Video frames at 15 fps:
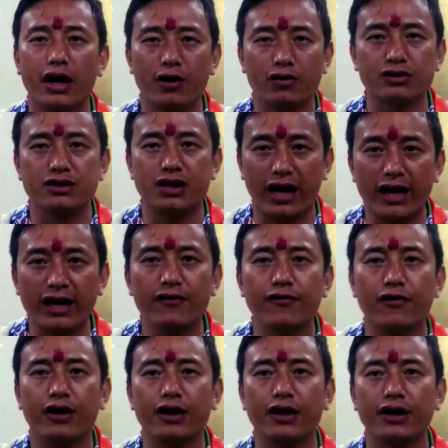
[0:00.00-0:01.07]
I was dying
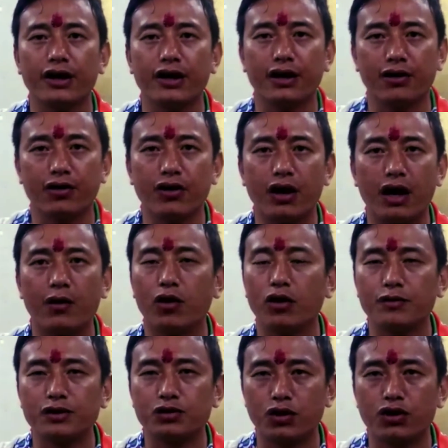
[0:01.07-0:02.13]
for it, and I
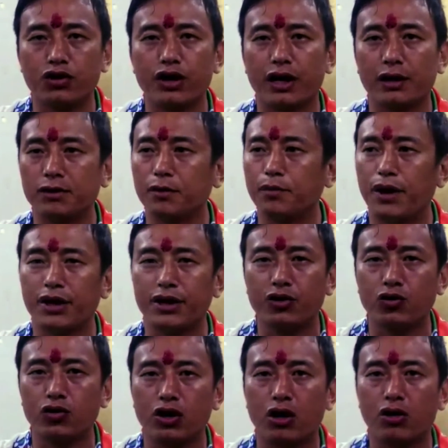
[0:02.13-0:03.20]
always wanted to help the party,
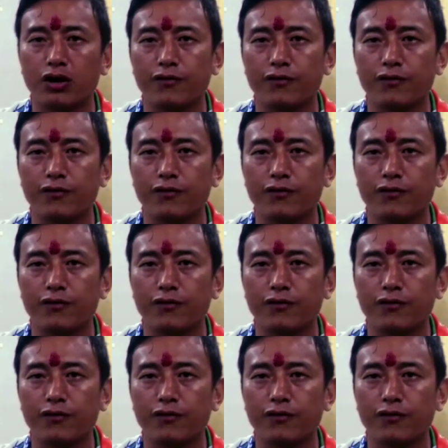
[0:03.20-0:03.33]
no doubt.